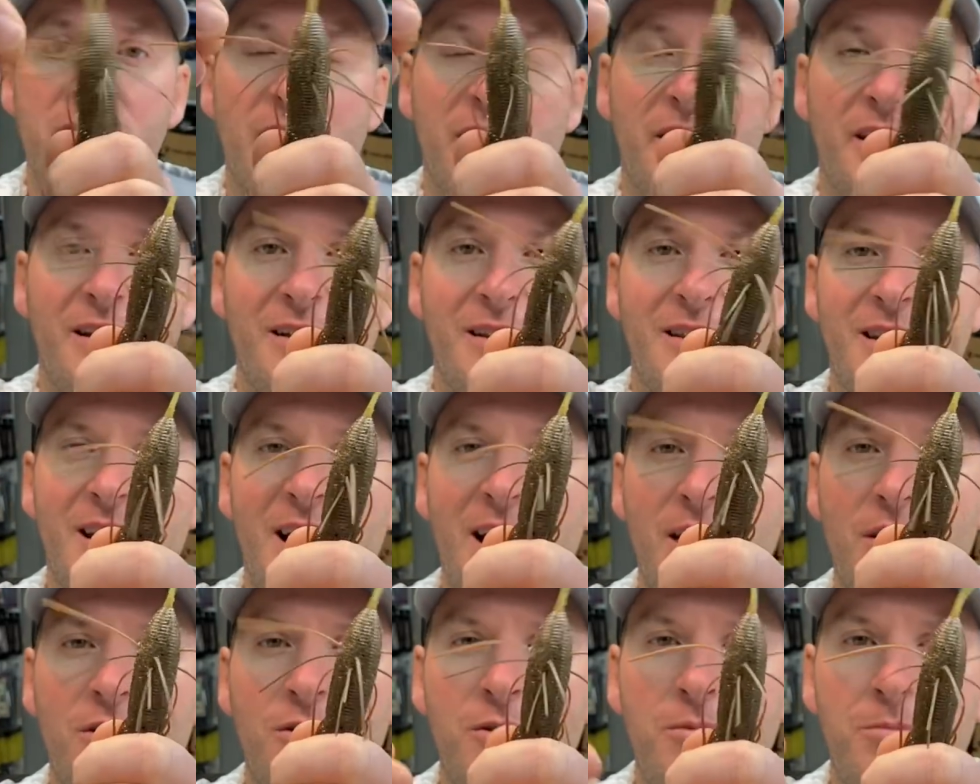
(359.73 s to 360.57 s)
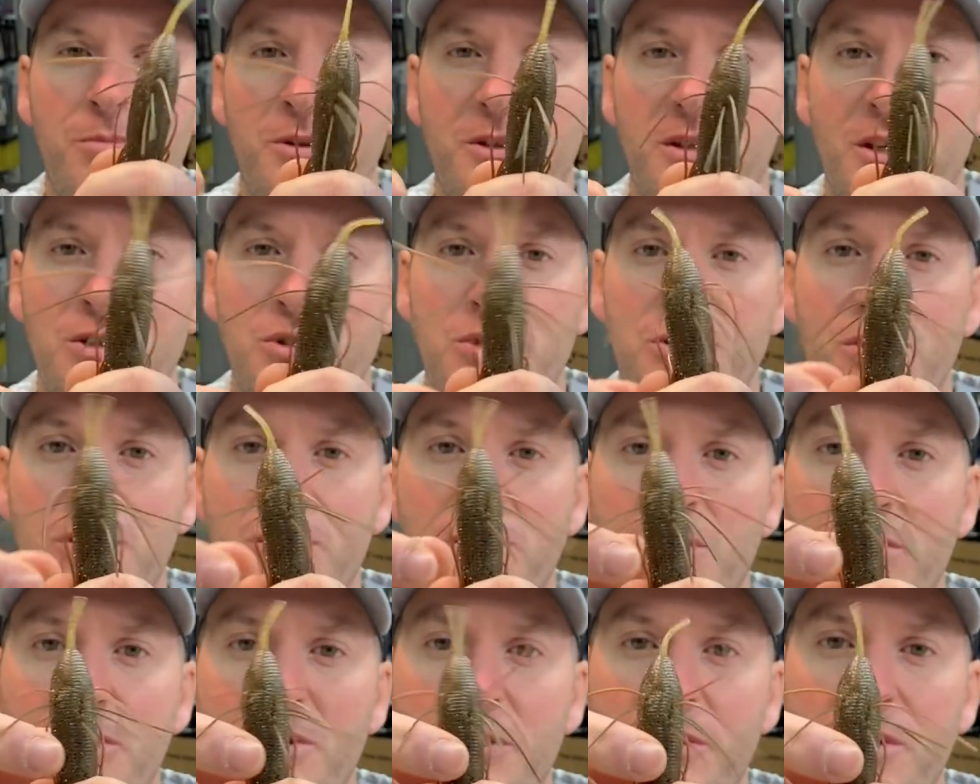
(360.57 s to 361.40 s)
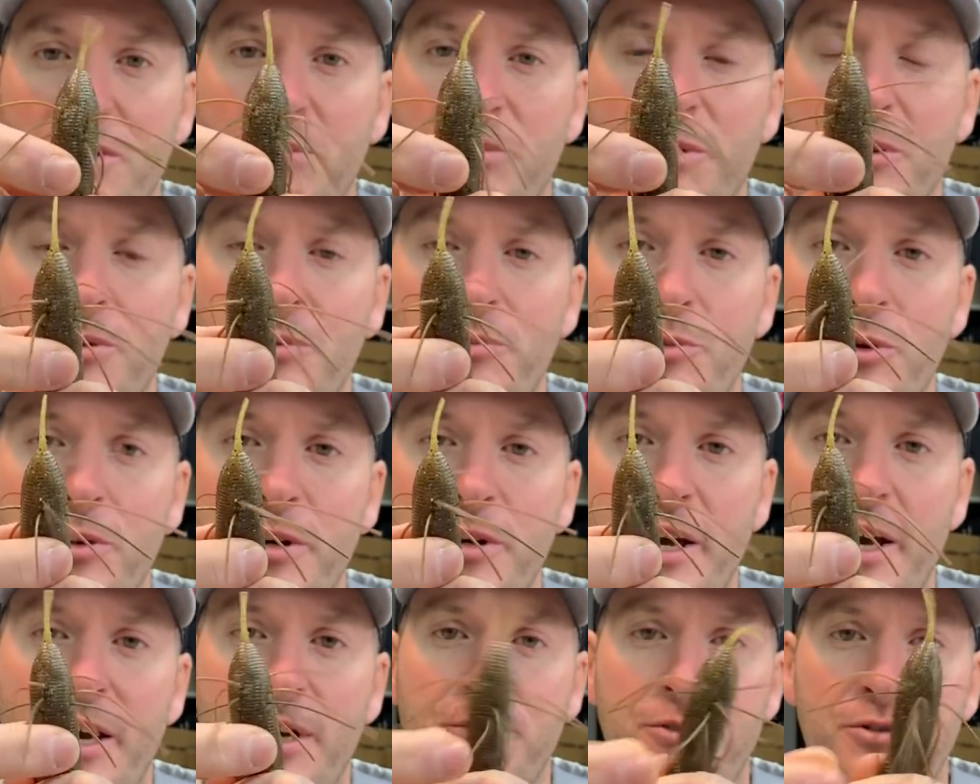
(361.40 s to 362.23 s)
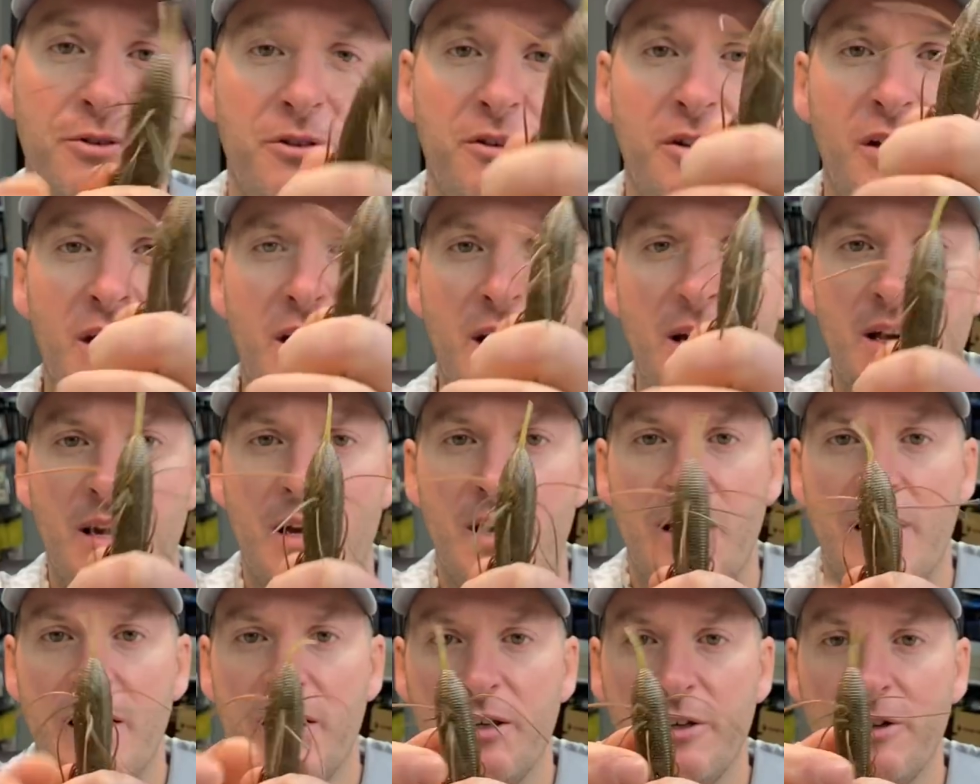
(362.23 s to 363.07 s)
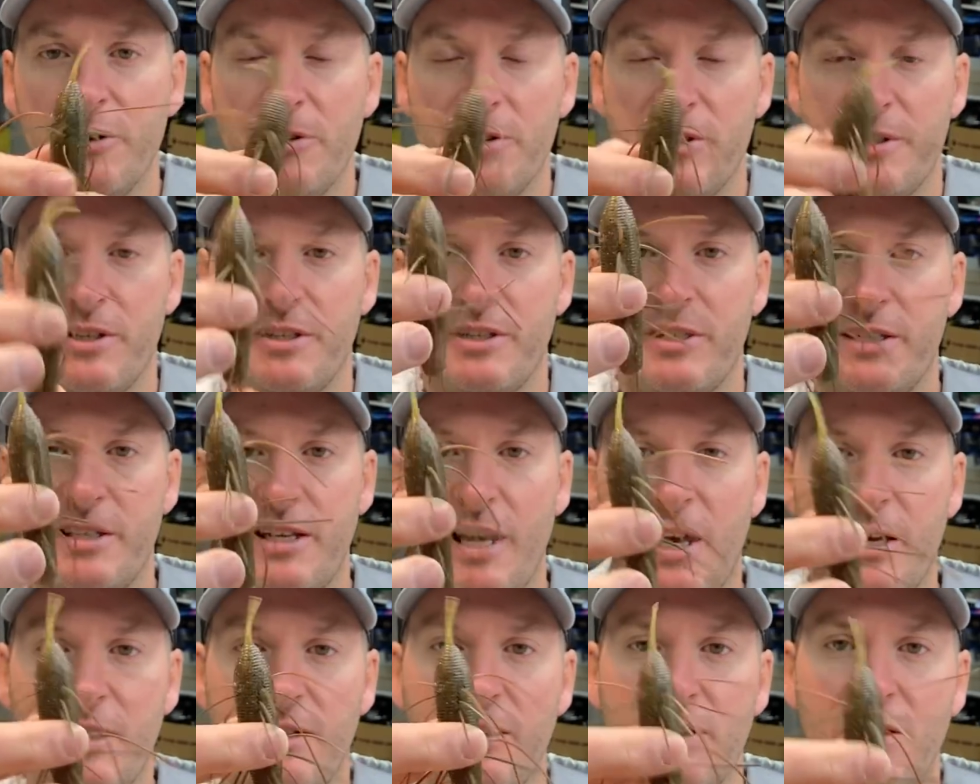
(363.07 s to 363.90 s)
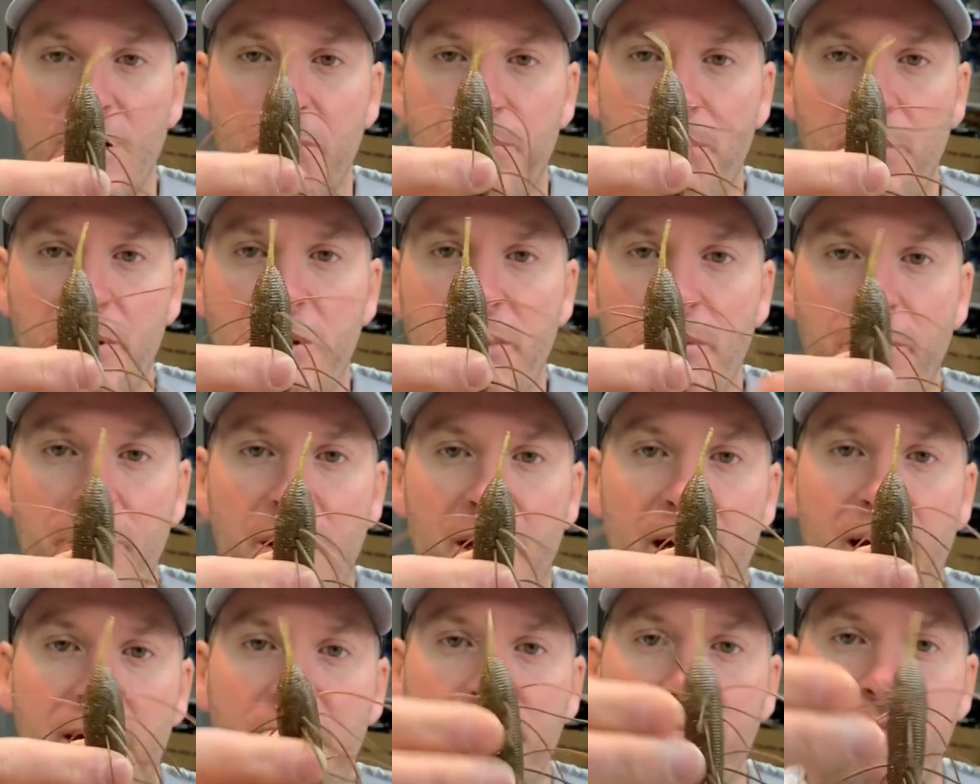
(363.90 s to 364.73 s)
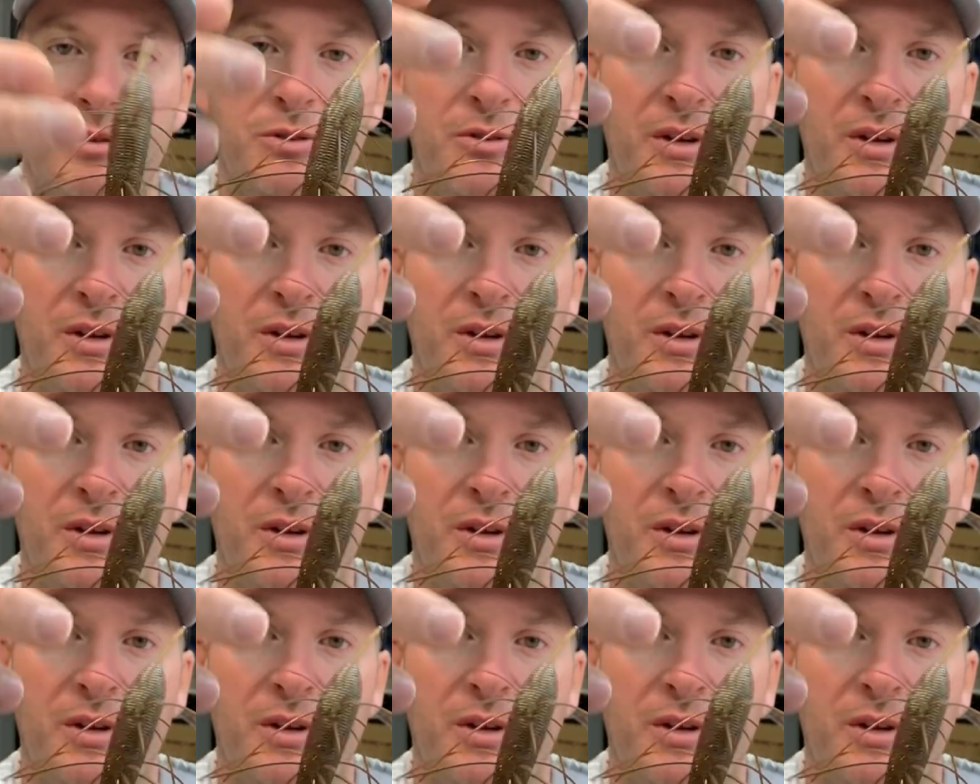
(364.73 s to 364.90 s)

I think that could potentially look a little bit more natural. You know, as it's standing up on the bottom, you'd